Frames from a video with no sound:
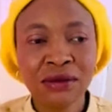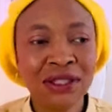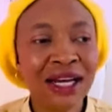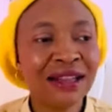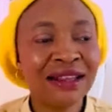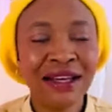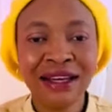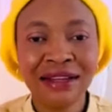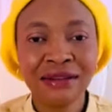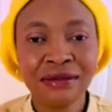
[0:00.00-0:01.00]
They are
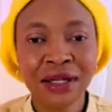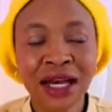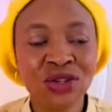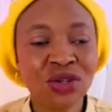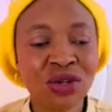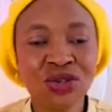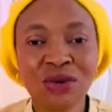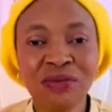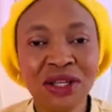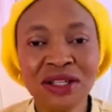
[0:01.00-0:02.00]
there. I saw
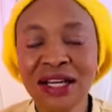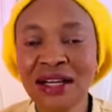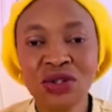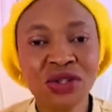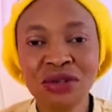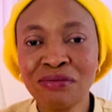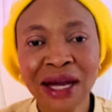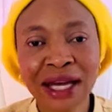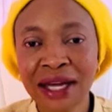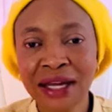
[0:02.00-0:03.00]
some things. I shook
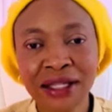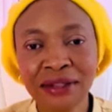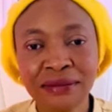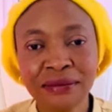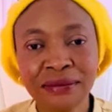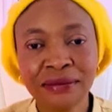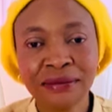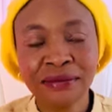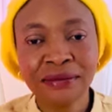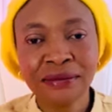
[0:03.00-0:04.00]
my head.
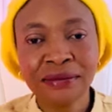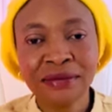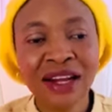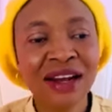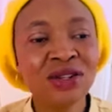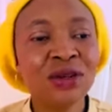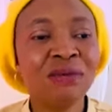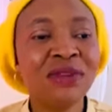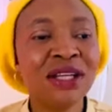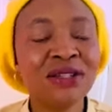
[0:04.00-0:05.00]
There are
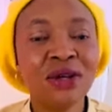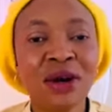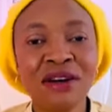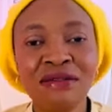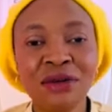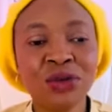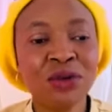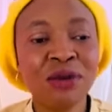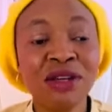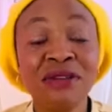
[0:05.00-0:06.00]
some things God revealed to
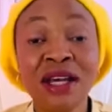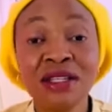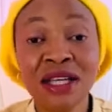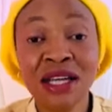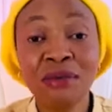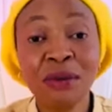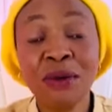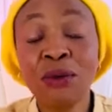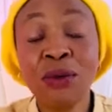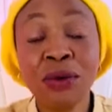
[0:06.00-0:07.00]
me. If I say it,
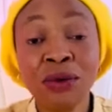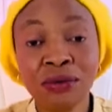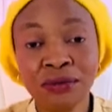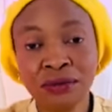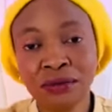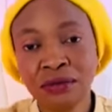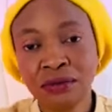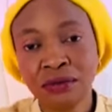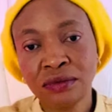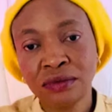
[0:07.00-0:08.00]
people will run.
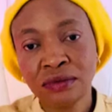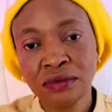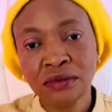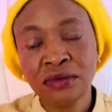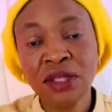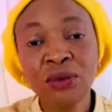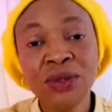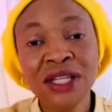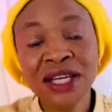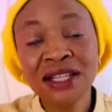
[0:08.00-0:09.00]
They
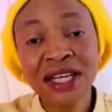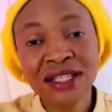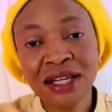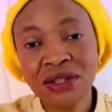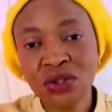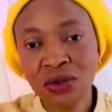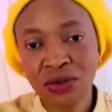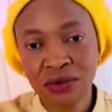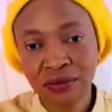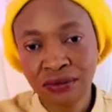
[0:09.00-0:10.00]
will take it as an
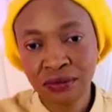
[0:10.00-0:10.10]
insult.